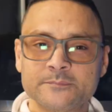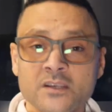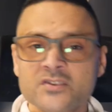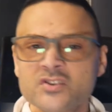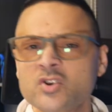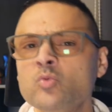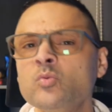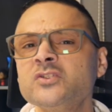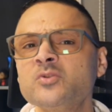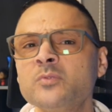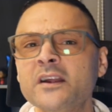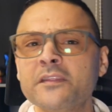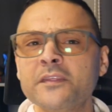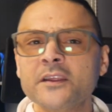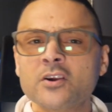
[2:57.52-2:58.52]
So what do
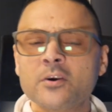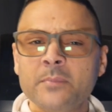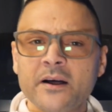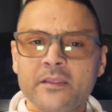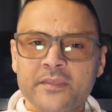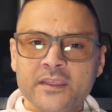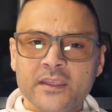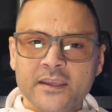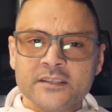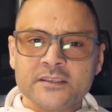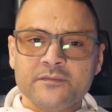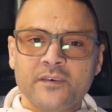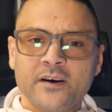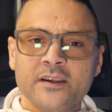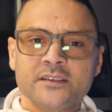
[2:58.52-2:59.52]
I think about the
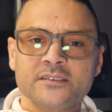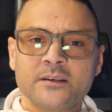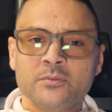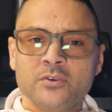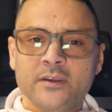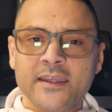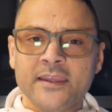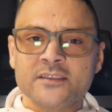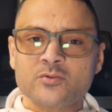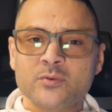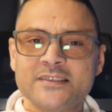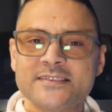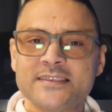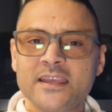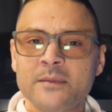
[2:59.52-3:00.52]
Edifier
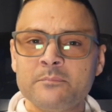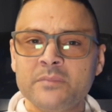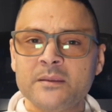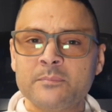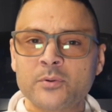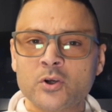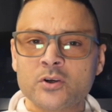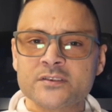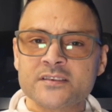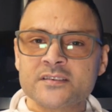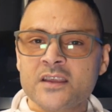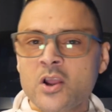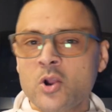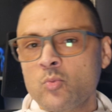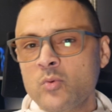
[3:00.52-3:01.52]

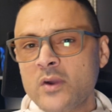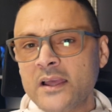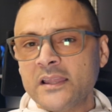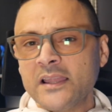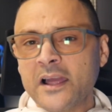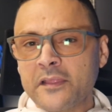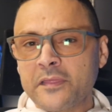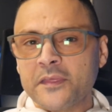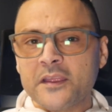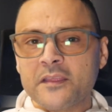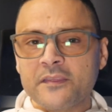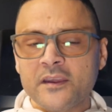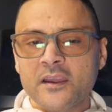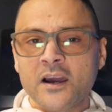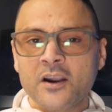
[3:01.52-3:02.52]
W820NB+? Well, I think
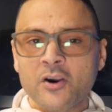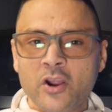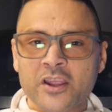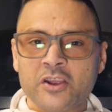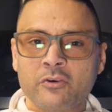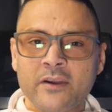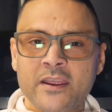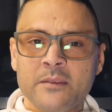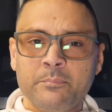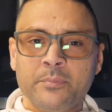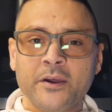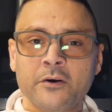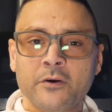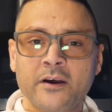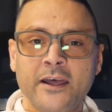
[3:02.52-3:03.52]
they are a great
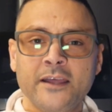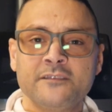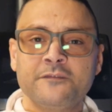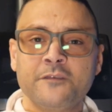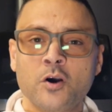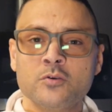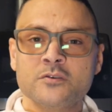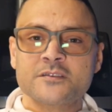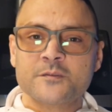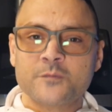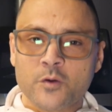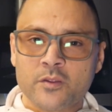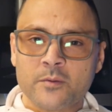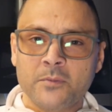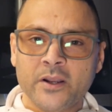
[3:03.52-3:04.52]
pair of headphones
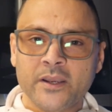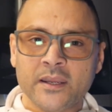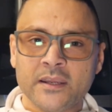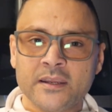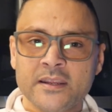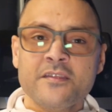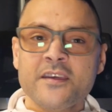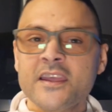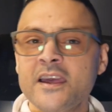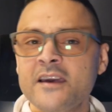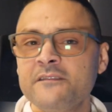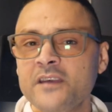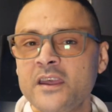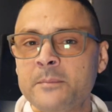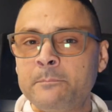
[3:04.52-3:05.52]
for the money. They
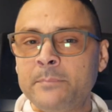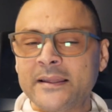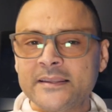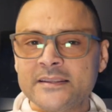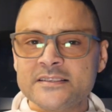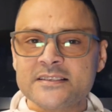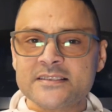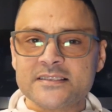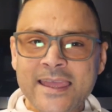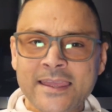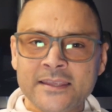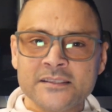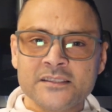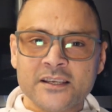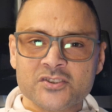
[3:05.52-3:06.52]
have a balanced
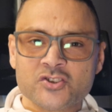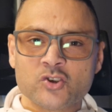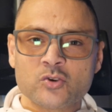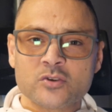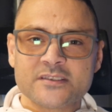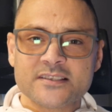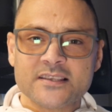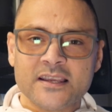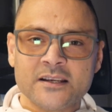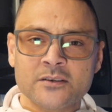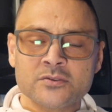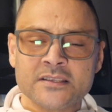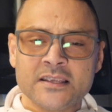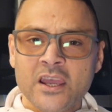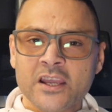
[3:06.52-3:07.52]
and natural
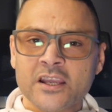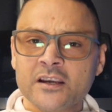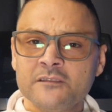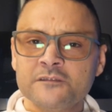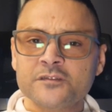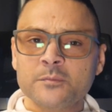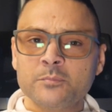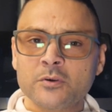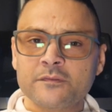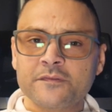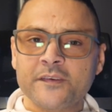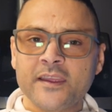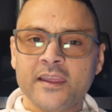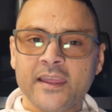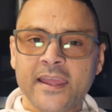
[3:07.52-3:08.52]
sound, a comfortable
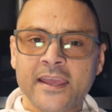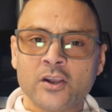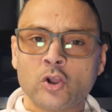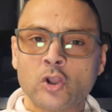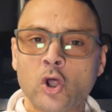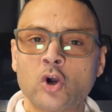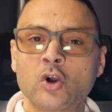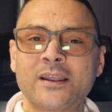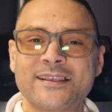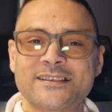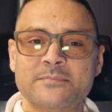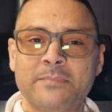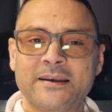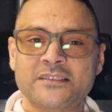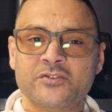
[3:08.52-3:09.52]
fit and a
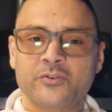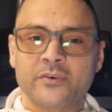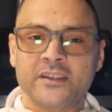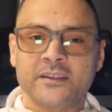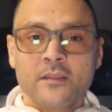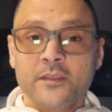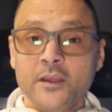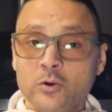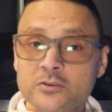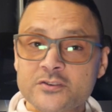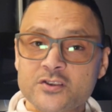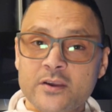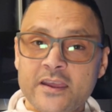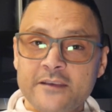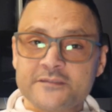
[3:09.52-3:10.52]
long-last battery. They
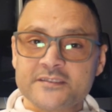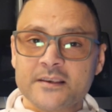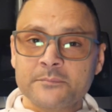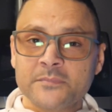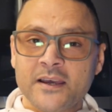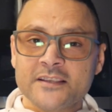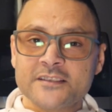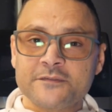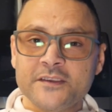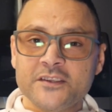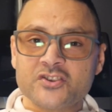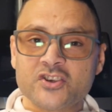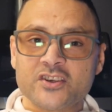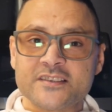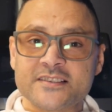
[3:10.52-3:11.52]
also have some nice
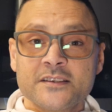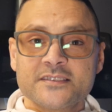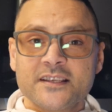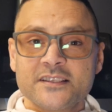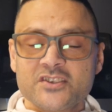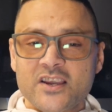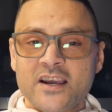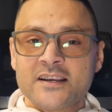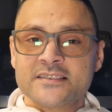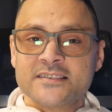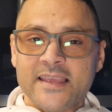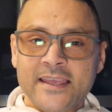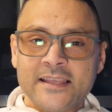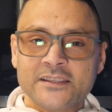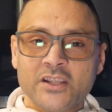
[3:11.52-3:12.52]
features such
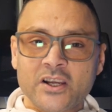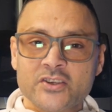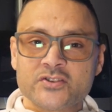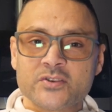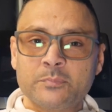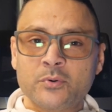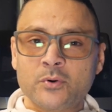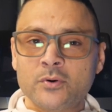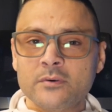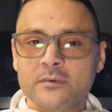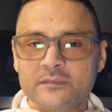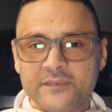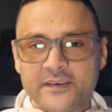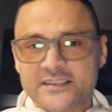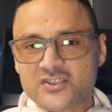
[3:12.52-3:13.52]
as LDAC support,
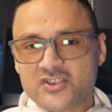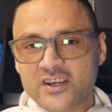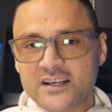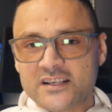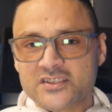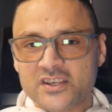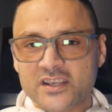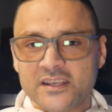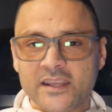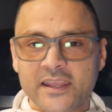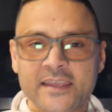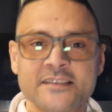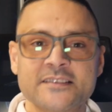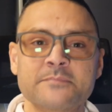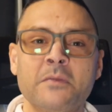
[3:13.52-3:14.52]
fast charging
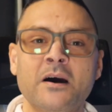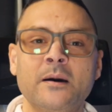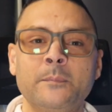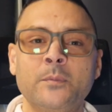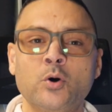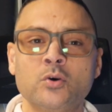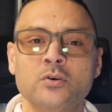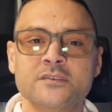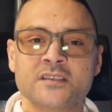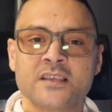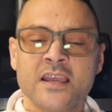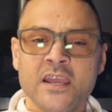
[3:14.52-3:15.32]
and smart pause.